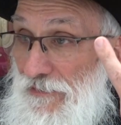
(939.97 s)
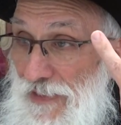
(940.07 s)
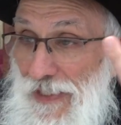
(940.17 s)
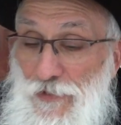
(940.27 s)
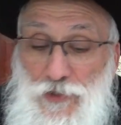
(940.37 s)

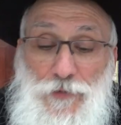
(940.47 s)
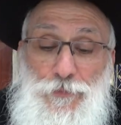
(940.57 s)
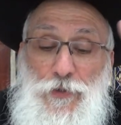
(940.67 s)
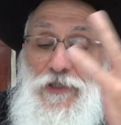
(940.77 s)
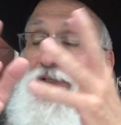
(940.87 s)
yeah, you can
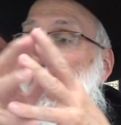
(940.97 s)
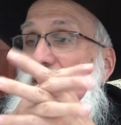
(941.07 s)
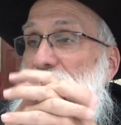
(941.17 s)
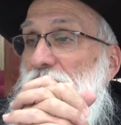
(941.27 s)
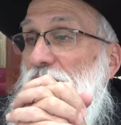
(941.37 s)
put it,
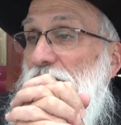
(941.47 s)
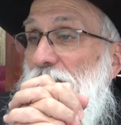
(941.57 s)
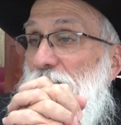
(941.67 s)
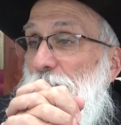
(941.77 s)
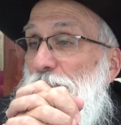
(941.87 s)

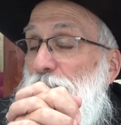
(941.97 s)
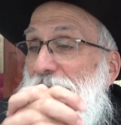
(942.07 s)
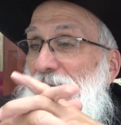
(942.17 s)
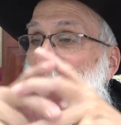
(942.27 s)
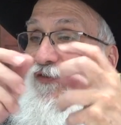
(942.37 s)
but you
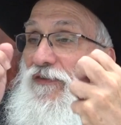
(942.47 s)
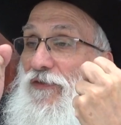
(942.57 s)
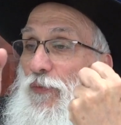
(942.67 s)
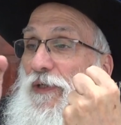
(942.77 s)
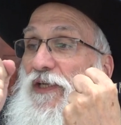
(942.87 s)
can't
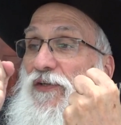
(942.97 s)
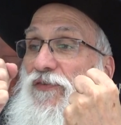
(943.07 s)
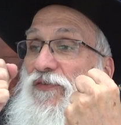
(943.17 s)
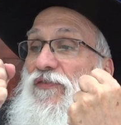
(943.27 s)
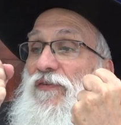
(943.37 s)

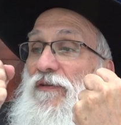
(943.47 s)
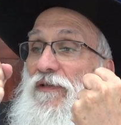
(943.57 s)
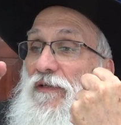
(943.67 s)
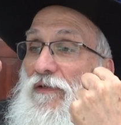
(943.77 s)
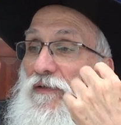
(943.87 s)
squeeze
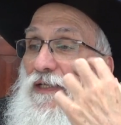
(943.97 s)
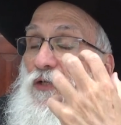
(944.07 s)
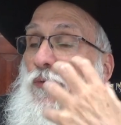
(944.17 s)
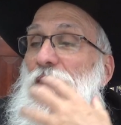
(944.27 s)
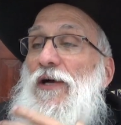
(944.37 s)

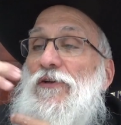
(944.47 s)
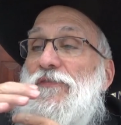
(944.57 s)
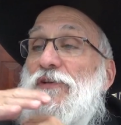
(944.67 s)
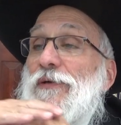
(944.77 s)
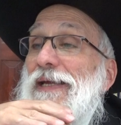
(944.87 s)
liquid out
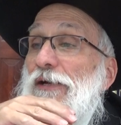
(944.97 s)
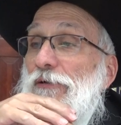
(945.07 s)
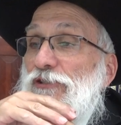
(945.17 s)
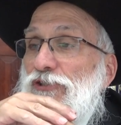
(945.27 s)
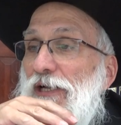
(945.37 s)
of your
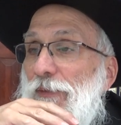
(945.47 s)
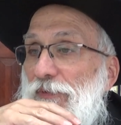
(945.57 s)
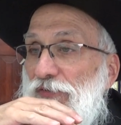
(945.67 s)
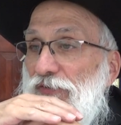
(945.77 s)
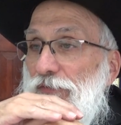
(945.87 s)
hair on
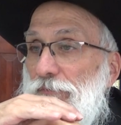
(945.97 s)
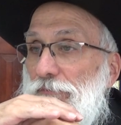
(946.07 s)
Shabbos.